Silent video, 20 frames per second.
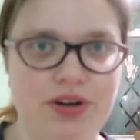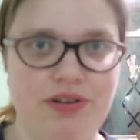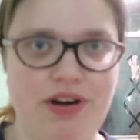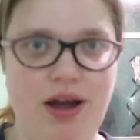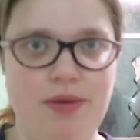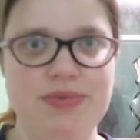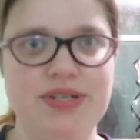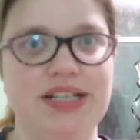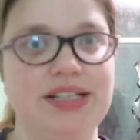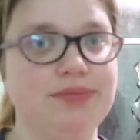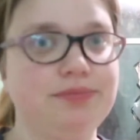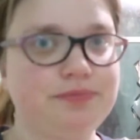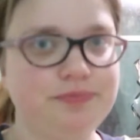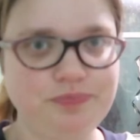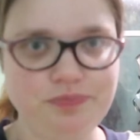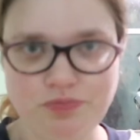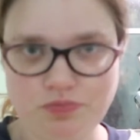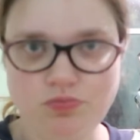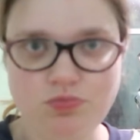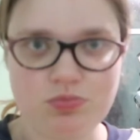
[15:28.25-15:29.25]
grabbed it,
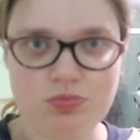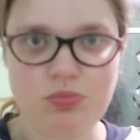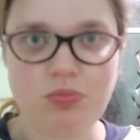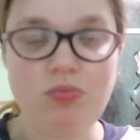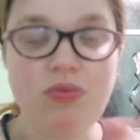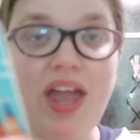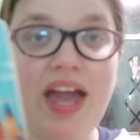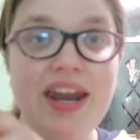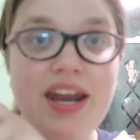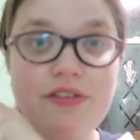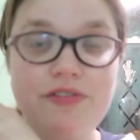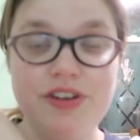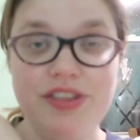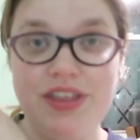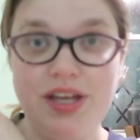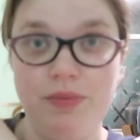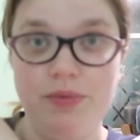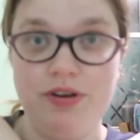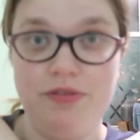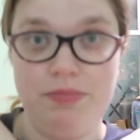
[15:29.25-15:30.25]
and
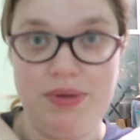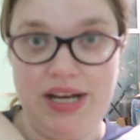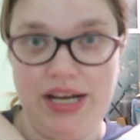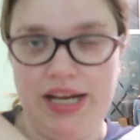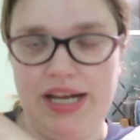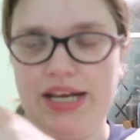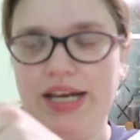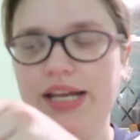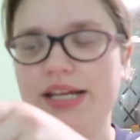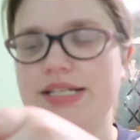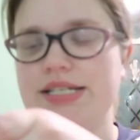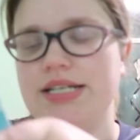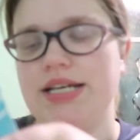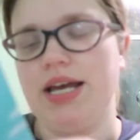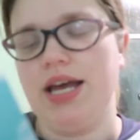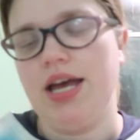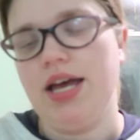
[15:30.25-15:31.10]
everything would have been in it.